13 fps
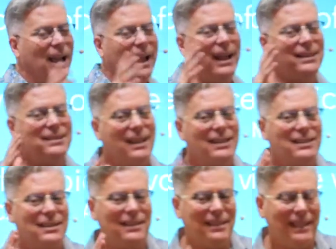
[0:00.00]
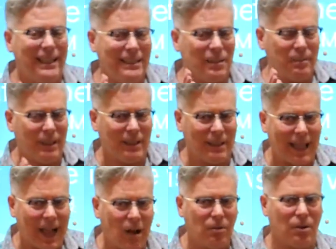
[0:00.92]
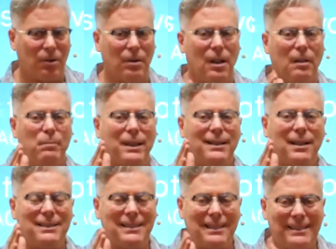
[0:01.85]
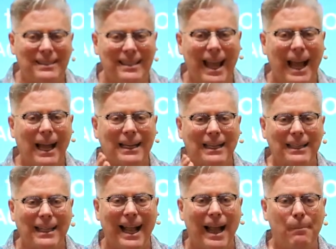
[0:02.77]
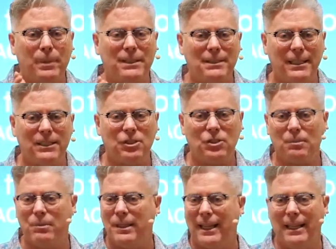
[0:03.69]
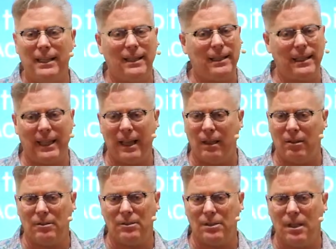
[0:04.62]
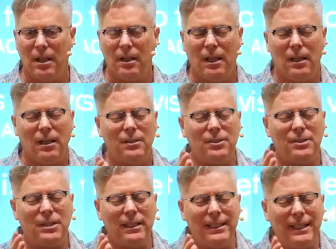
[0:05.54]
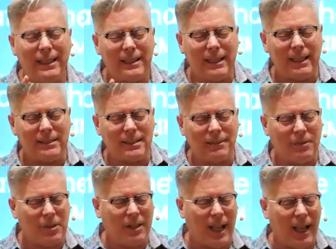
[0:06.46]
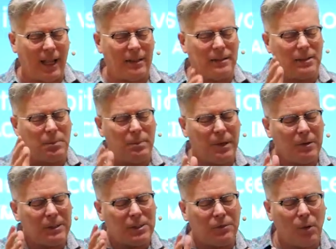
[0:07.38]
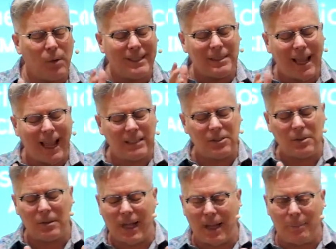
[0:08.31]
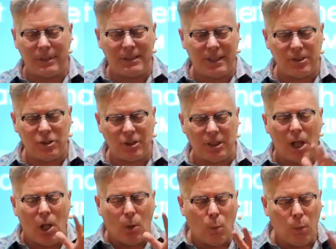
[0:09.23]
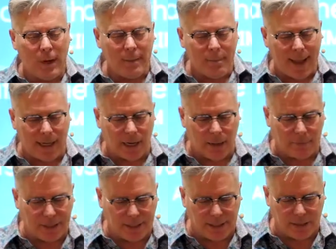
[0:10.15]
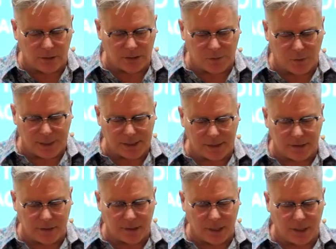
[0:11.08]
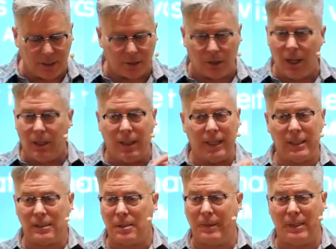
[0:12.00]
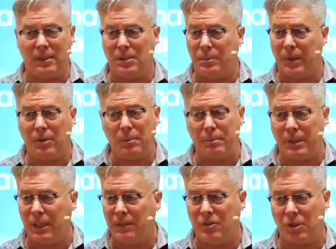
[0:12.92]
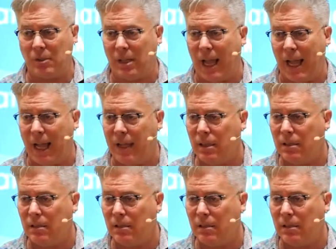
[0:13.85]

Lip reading: It doesn't need to be louder because it's not in competition with anything else. You see, get this if you can. Spirit's voice has no competition. We made up the ego's voice that there's another. That doesn't mean the Spirit believes your lie.